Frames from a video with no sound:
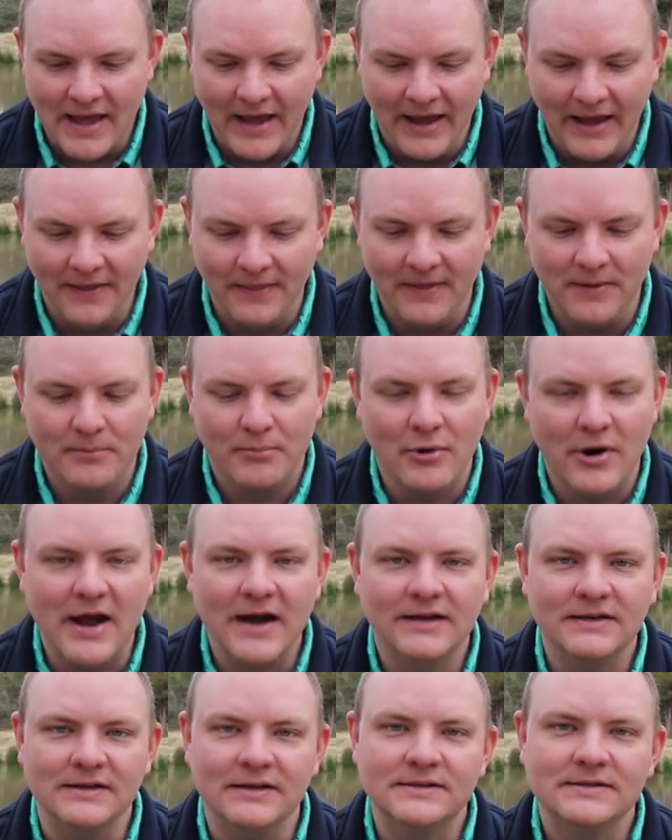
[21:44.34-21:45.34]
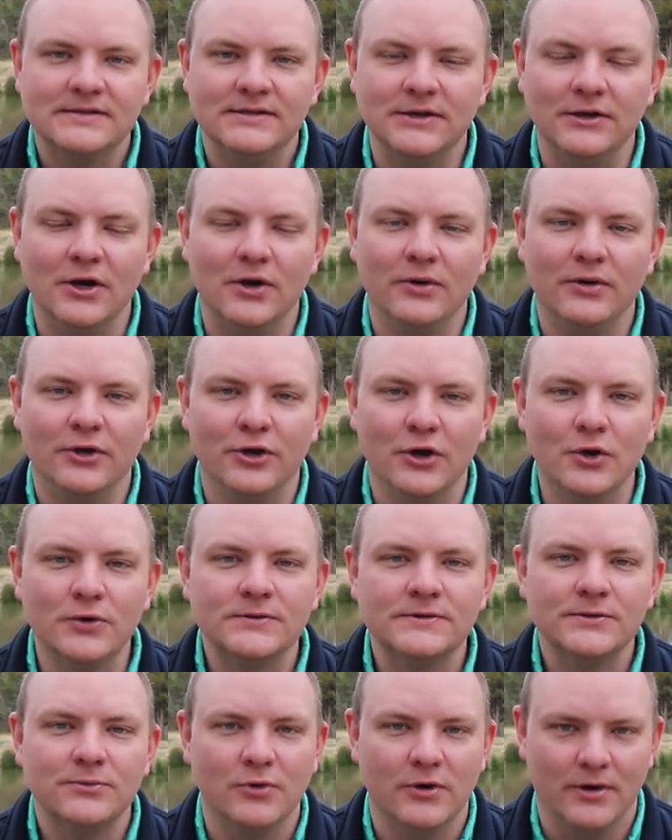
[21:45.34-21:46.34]
and then practice you know and go
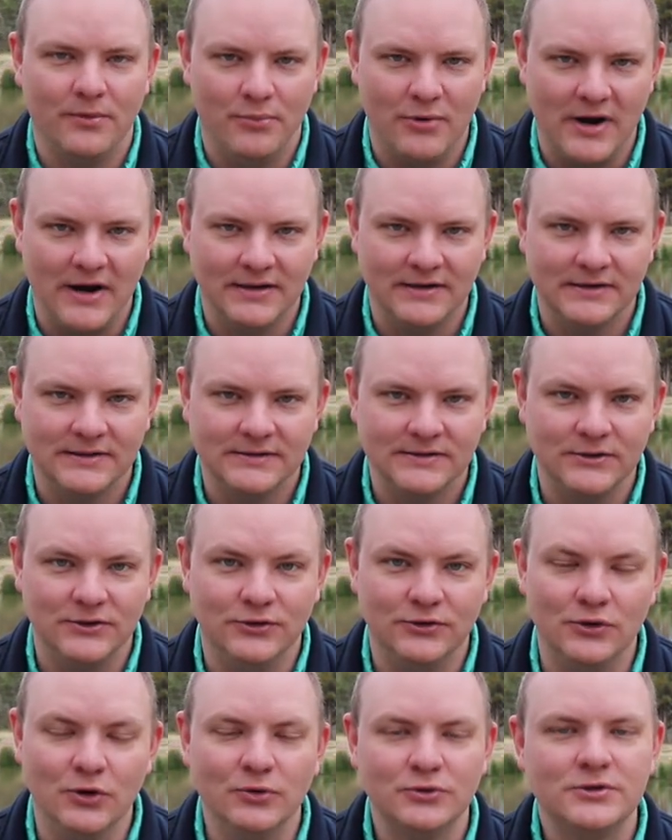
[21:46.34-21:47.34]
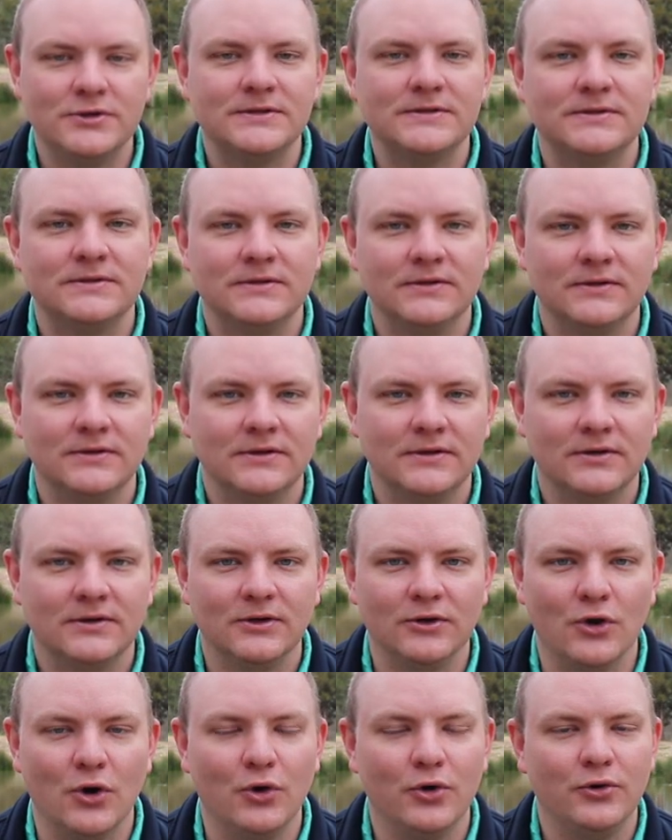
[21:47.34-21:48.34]
somewhere to practice don't just
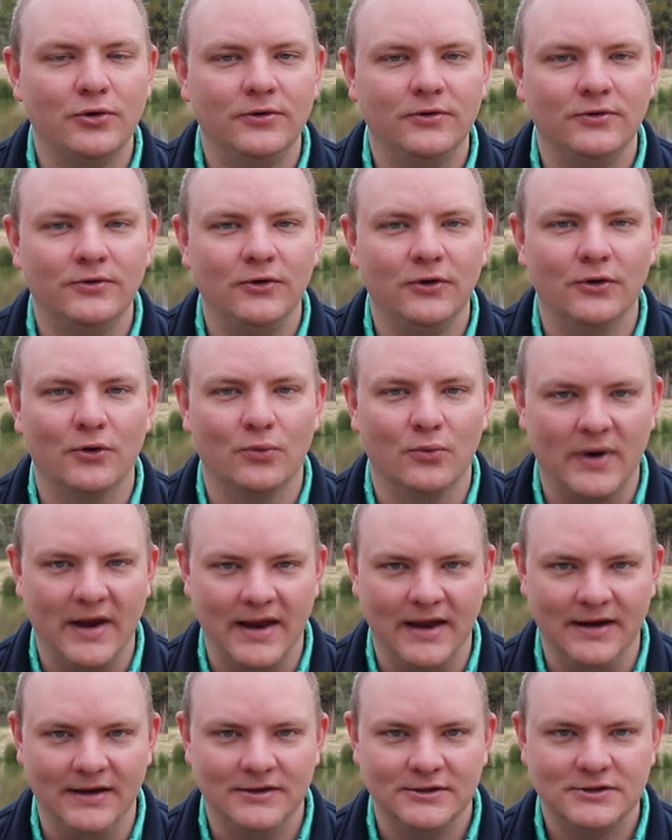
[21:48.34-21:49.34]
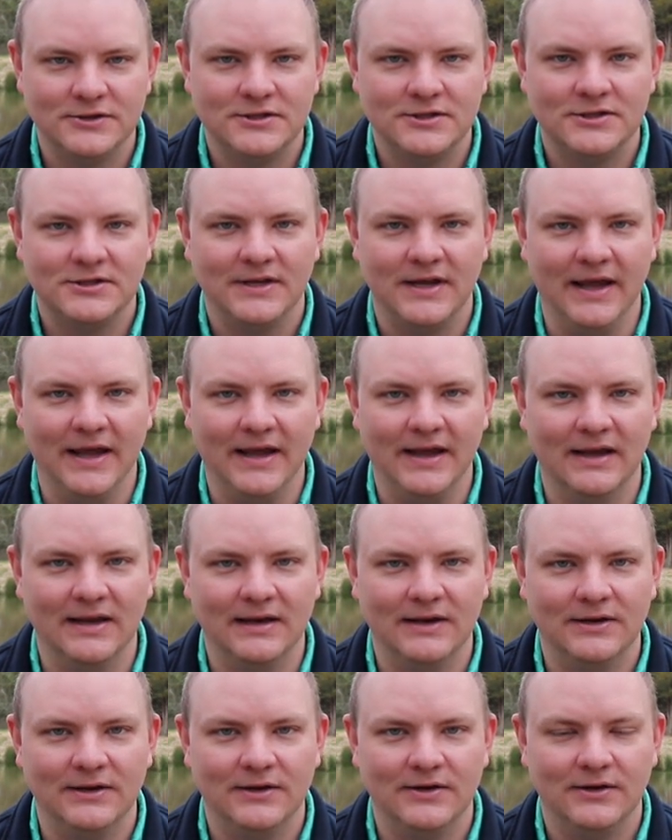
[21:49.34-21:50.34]
go to the range
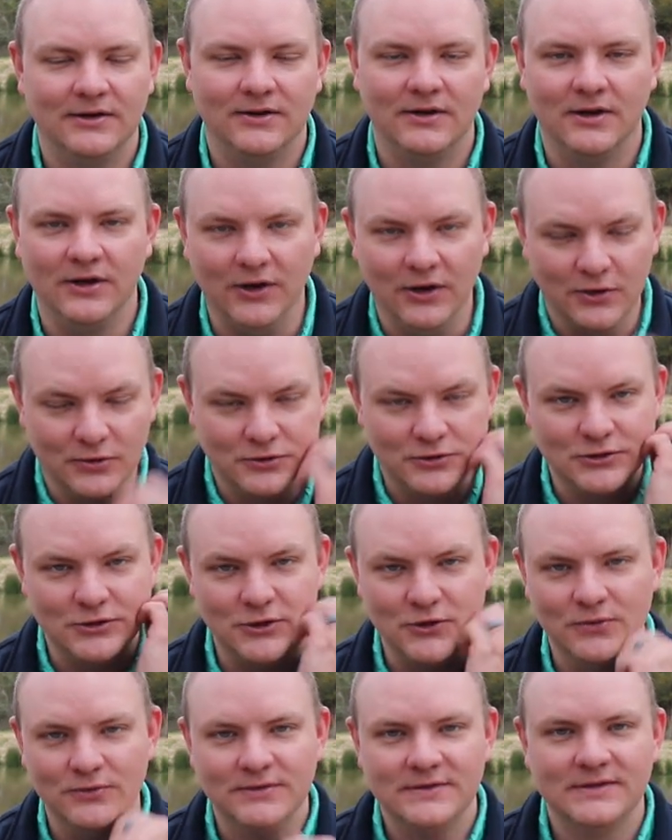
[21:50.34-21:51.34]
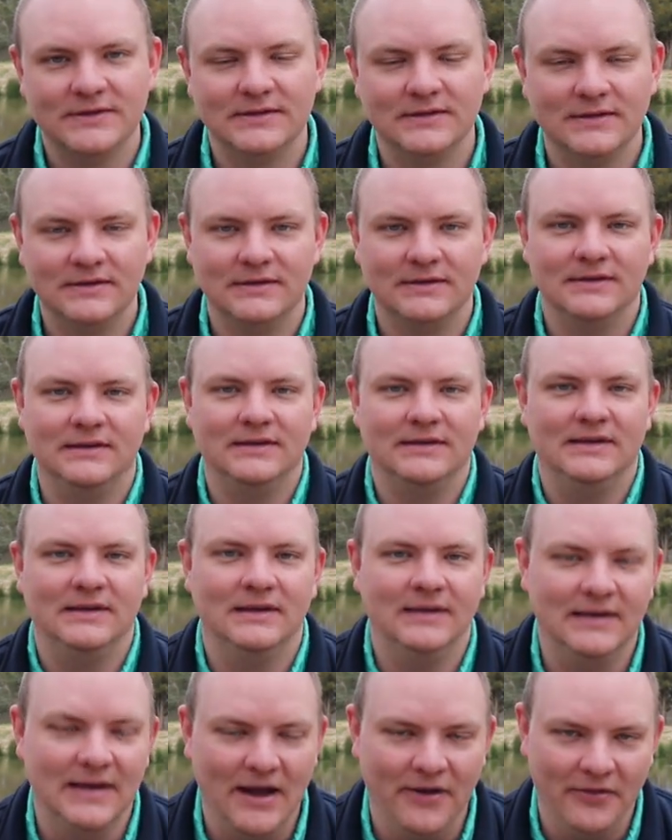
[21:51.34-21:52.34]
and you know shoot
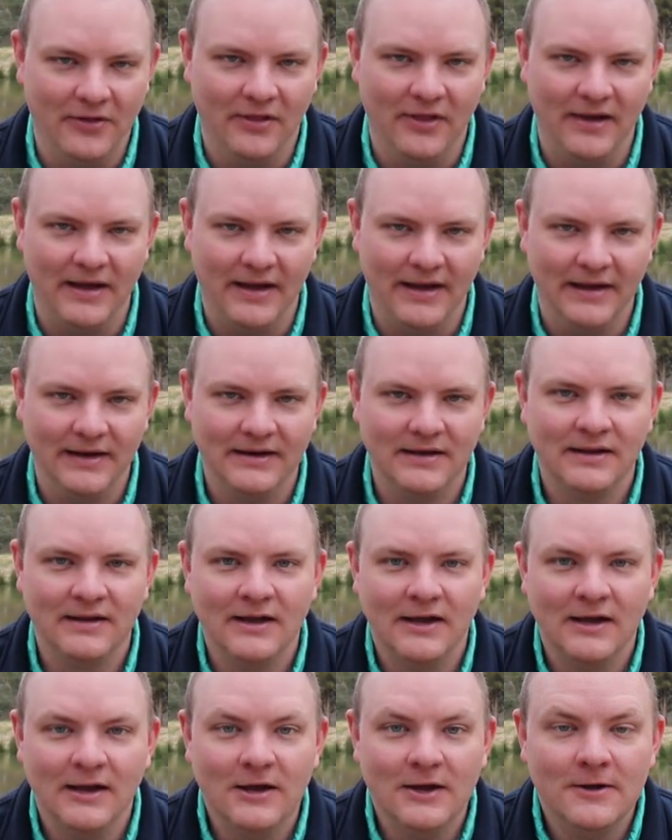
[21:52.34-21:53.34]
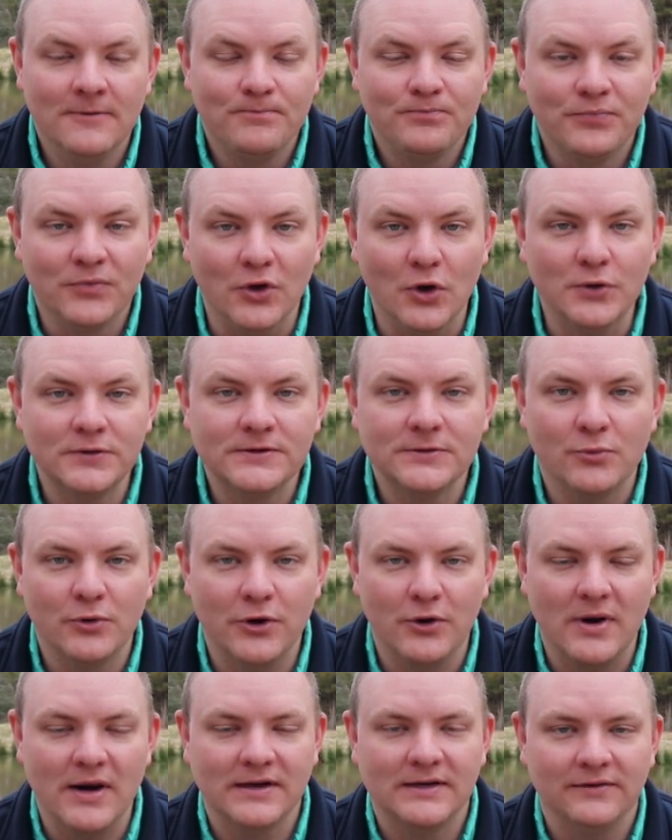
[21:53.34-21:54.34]
down the line go
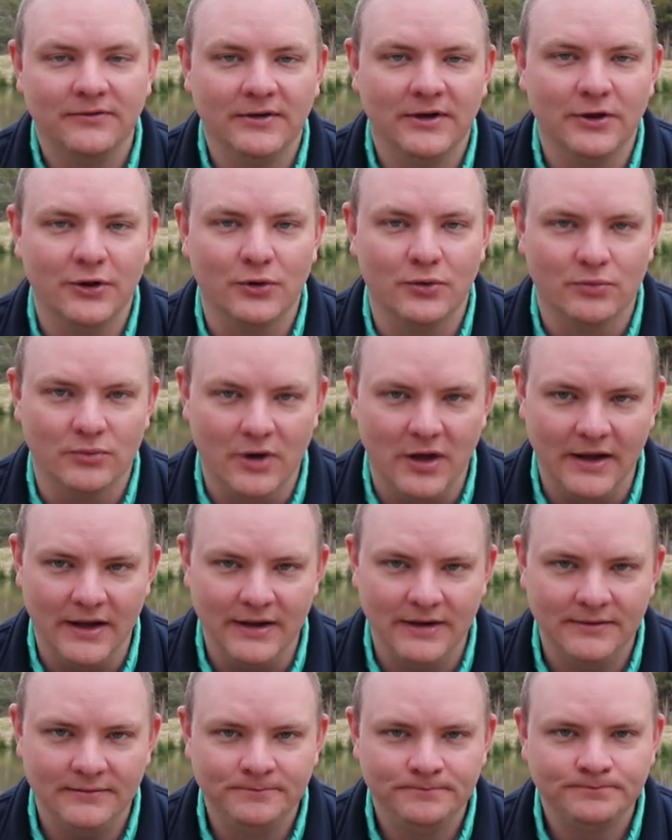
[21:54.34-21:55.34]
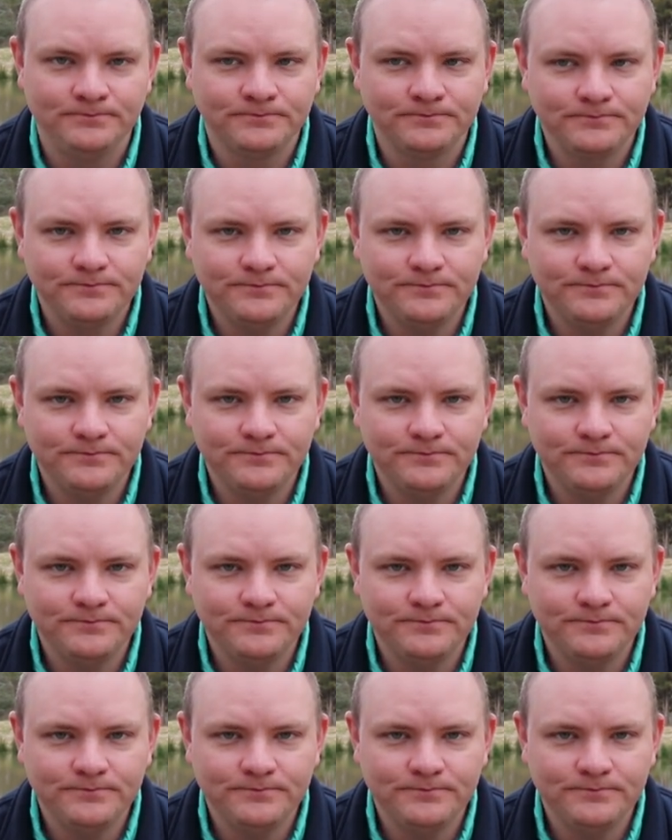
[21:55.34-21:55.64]
somewhere you're actively going to run